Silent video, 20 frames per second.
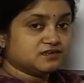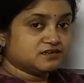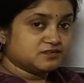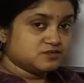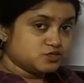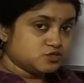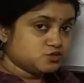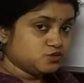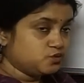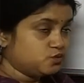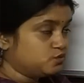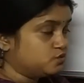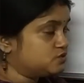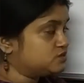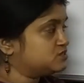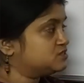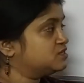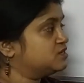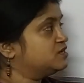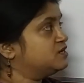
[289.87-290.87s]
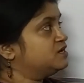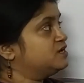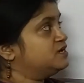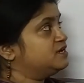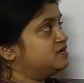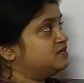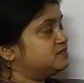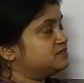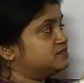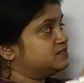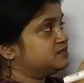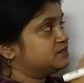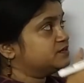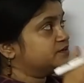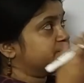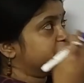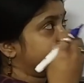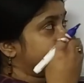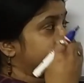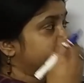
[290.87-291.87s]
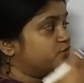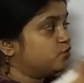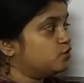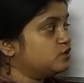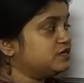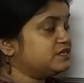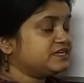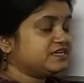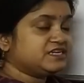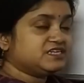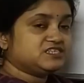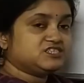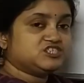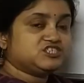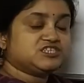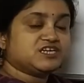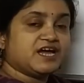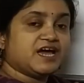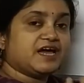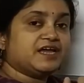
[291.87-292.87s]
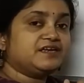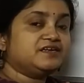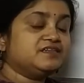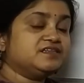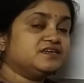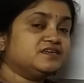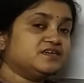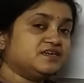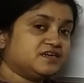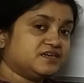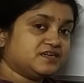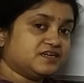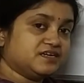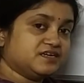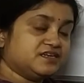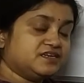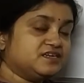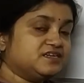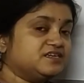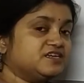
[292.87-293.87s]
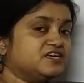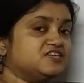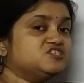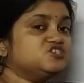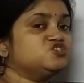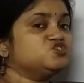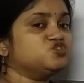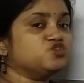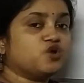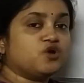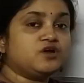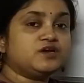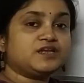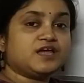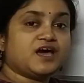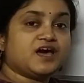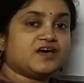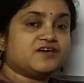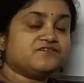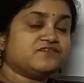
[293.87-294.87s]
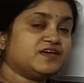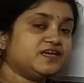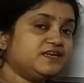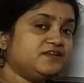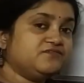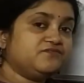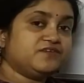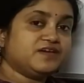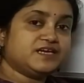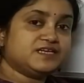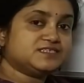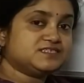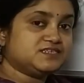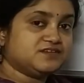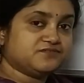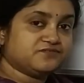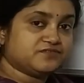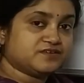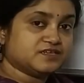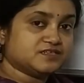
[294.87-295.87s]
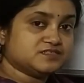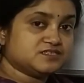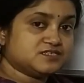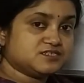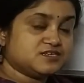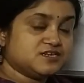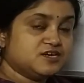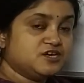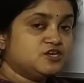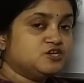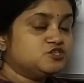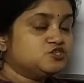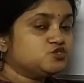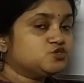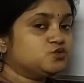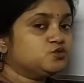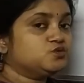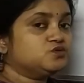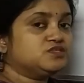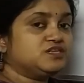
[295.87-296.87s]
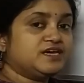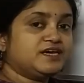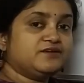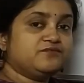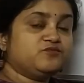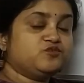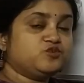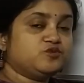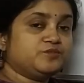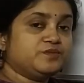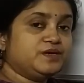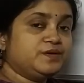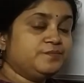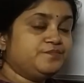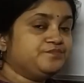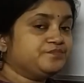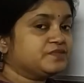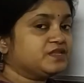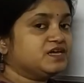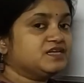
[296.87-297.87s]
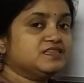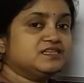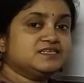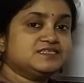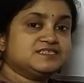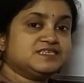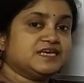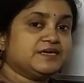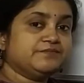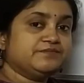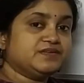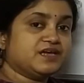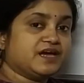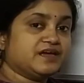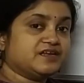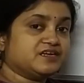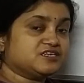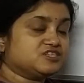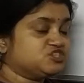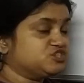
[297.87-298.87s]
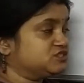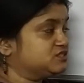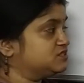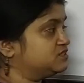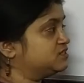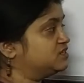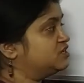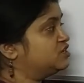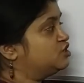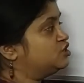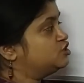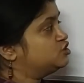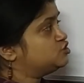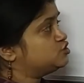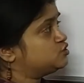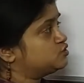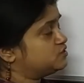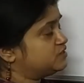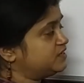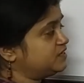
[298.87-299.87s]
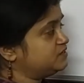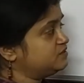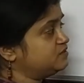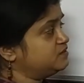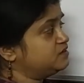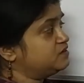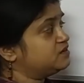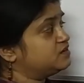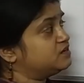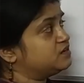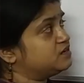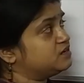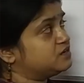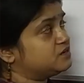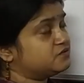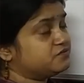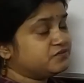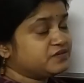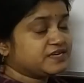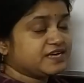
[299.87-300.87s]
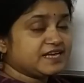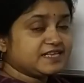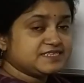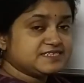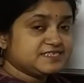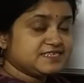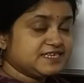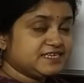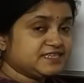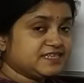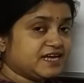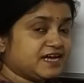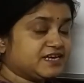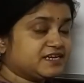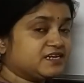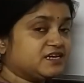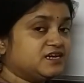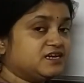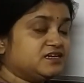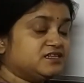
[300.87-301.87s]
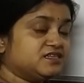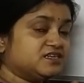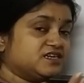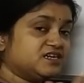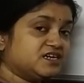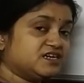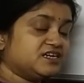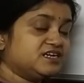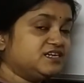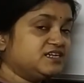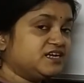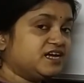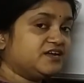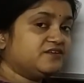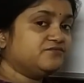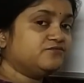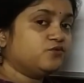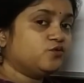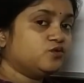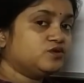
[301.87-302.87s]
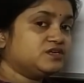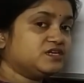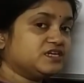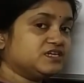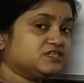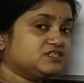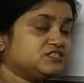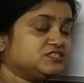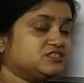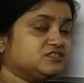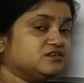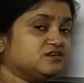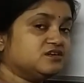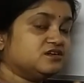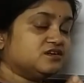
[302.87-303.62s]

source, the voltage and the current does not have any phase difference, so they would be in the same direction. So then we can say that the current and voltage,